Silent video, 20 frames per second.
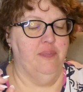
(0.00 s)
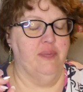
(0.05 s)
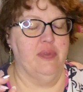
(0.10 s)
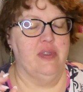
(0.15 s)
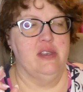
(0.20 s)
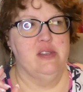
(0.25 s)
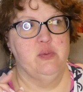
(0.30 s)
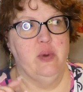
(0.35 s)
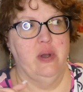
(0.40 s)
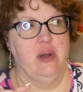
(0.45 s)

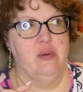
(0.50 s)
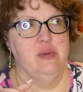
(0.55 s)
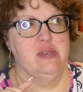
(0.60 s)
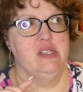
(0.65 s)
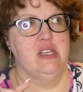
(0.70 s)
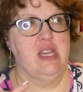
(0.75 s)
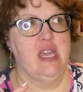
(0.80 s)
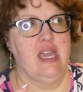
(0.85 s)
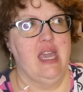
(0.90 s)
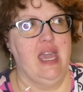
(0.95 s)
Because when I was
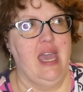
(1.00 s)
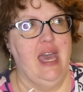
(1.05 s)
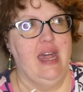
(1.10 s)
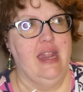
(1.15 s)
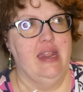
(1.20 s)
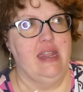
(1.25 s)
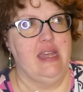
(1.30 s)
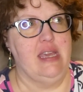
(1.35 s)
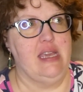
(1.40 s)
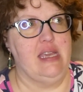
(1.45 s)
looking
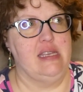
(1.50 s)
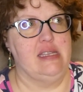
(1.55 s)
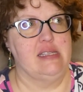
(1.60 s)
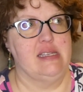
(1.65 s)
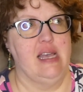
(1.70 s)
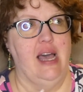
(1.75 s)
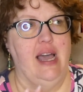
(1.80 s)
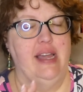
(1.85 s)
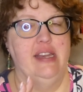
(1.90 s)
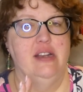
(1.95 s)
at these,
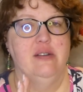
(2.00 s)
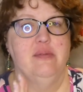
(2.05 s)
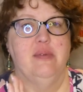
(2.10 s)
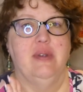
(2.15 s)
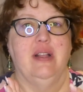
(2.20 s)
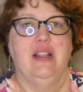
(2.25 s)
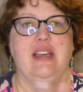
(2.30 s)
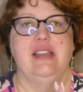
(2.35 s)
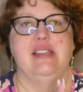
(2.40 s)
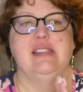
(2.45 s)
I didn't
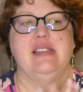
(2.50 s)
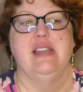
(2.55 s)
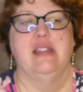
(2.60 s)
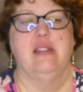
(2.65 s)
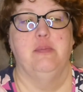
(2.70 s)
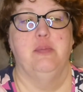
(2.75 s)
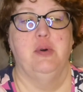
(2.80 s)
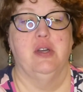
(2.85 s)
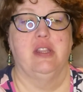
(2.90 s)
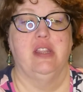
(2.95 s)
realize that
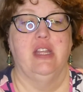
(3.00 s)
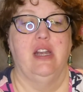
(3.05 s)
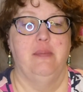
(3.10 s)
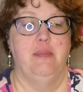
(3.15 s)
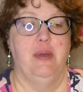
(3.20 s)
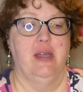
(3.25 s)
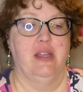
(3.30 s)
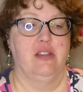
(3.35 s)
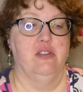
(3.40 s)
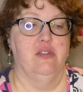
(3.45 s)
the book that I
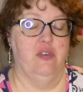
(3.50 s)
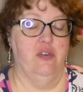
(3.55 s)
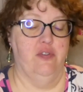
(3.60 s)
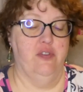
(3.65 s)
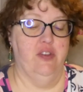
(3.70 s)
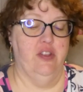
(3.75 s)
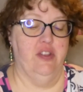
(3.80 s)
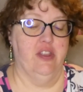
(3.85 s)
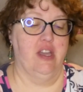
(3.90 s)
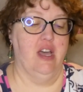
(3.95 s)
picked to
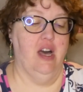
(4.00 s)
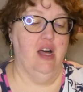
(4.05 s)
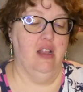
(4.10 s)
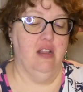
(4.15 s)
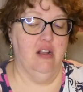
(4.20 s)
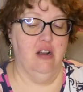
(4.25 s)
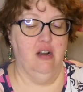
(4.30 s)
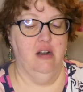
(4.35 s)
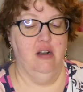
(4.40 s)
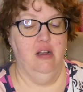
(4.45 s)
fulfill the
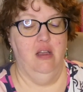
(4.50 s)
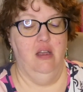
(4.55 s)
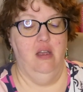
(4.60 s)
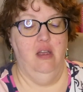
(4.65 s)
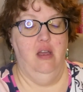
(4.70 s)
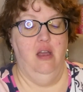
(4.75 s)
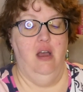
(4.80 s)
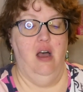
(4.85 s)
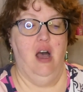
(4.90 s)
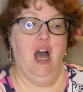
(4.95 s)
color,
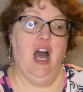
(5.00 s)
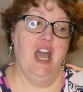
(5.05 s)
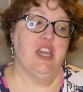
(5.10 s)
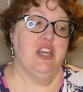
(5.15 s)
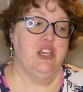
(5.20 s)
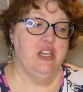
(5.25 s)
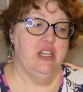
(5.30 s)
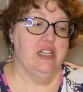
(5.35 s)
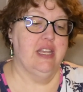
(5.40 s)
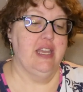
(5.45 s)
I
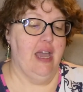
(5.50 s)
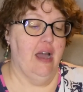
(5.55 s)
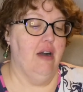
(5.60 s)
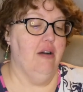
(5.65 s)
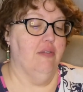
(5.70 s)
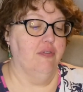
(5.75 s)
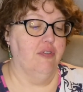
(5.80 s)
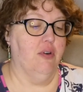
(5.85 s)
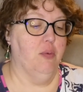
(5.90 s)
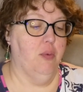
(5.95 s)
could
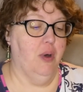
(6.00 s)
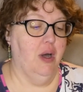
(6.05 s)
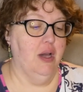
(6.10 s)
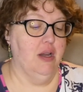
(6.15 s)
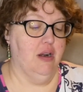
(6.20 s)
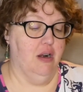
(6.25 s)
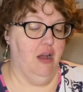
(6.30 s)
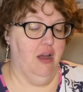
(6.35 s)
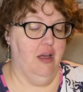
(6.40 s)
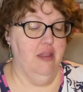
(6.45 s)
count for
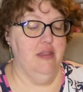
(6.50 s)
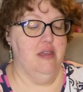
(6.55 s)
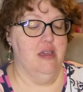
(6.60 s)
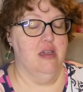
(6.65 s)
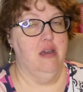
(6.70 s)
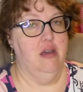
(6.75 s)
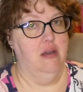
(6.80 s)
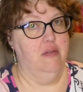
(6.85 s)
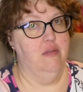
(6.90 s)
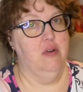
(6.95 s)
water on the
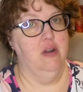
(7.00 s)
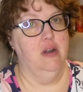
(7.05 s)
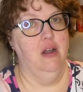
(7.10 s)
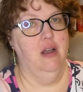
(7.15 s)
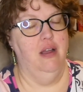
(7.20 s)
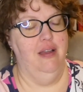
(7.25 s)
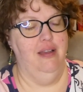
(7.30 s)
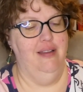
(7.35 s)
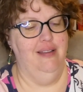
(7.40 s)
cover,